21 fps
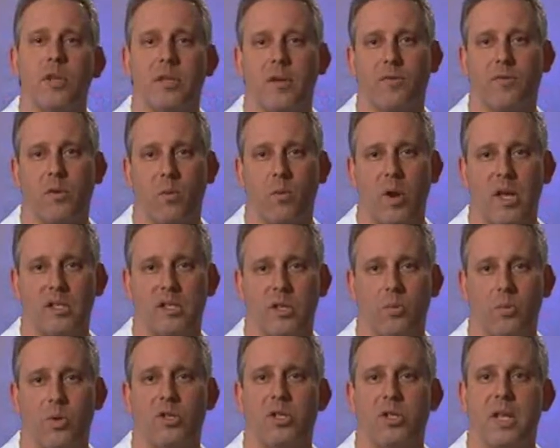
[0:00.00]
the different
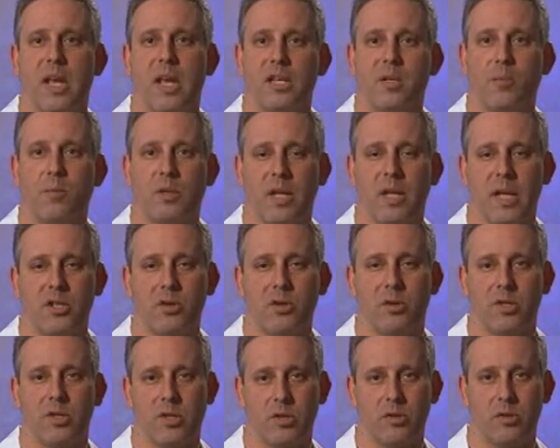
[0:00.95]
ways in which the excimer
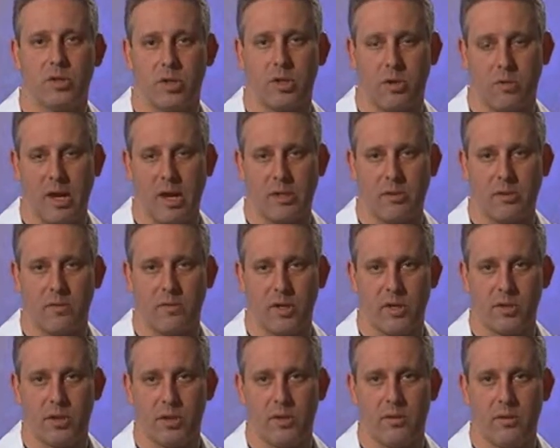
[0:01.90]
laser is used to correct your
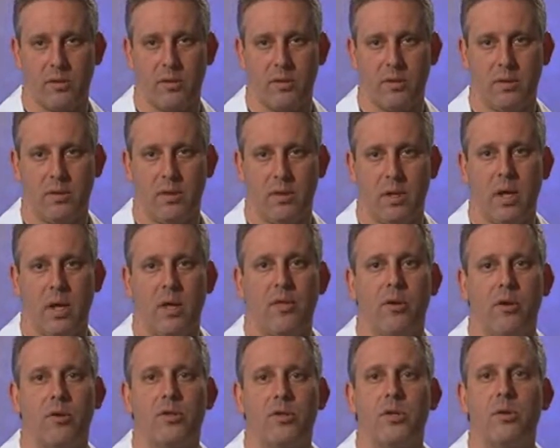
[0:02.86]
vision.
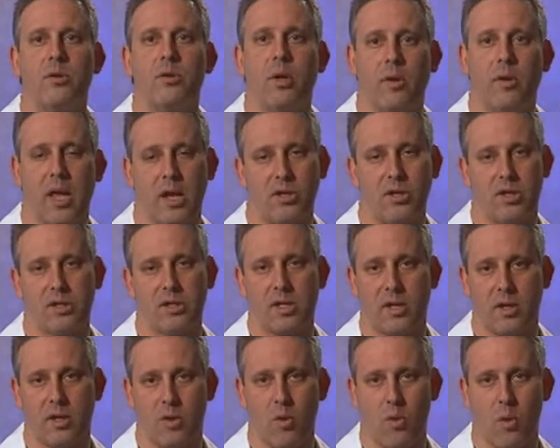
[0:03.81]
There are two
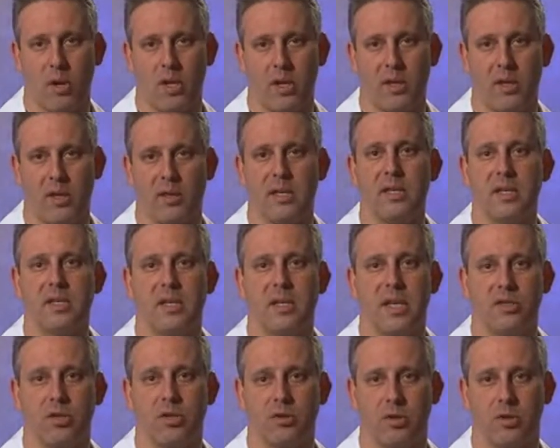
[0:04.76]
locations on the cornea that these
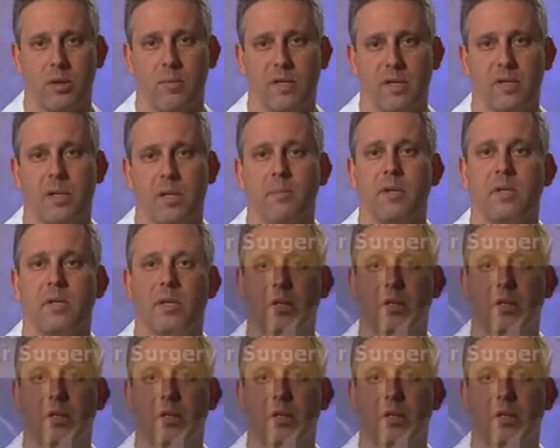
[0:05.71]
laser treatments can be